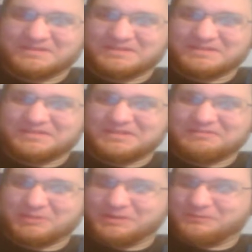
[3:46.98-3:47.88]
The
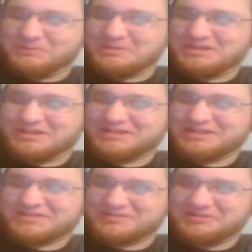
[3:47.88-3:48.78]
one from the
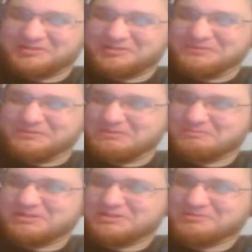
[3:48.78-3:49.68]
90s or the one from the
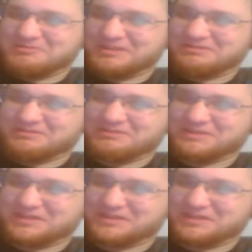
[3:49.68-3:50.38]
mid 2000s?